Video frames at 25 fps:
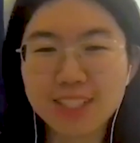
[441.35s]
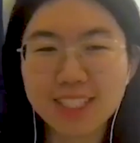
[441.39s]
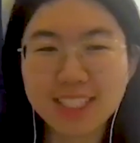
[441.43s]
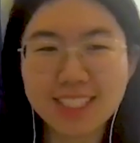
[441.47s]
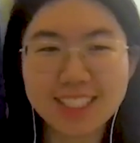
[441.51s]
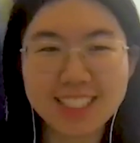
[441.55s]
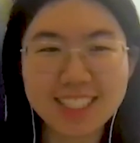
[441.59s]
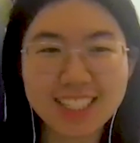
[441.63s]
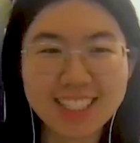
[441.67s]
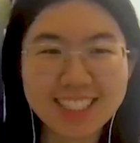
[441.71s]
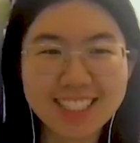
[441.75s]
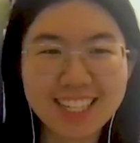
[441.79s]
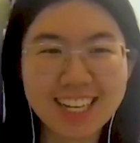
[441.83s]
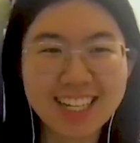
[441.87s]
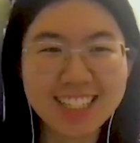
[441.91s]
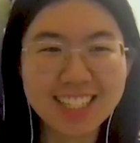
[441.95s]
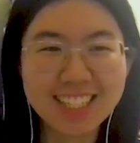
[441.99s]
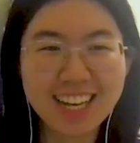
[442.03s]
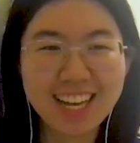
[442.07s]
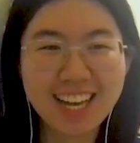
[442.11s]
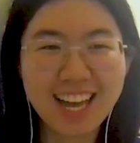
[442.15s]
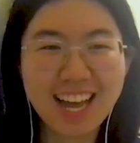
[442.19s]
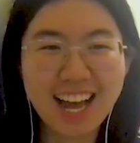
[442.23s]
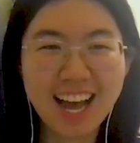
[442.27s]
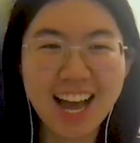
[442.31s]
It's just that
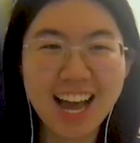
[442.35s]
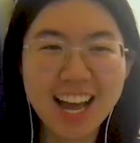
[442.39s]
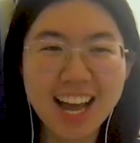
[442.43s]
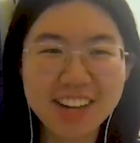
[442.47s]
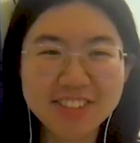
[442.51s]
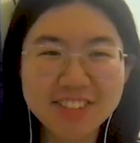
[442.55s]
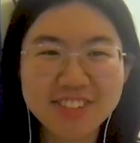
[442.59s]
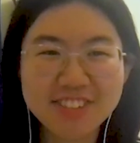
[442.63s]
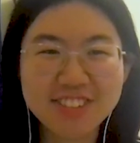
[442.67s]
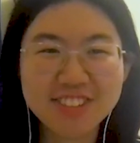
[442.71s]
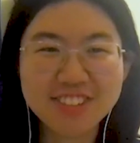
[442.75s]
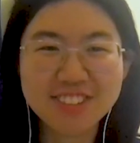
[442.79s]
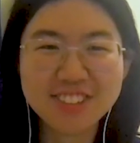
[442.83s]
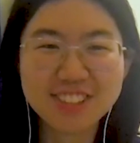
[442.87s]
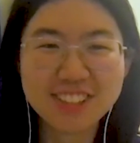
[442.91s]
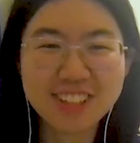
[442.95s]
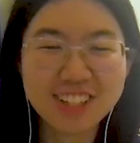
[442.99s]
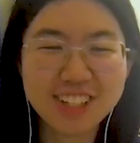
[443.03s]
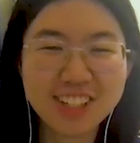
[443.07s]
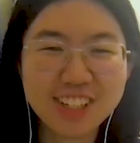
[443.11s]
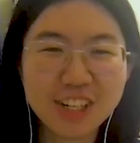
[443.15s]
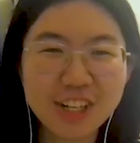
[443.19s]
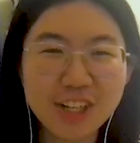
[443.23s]
I have to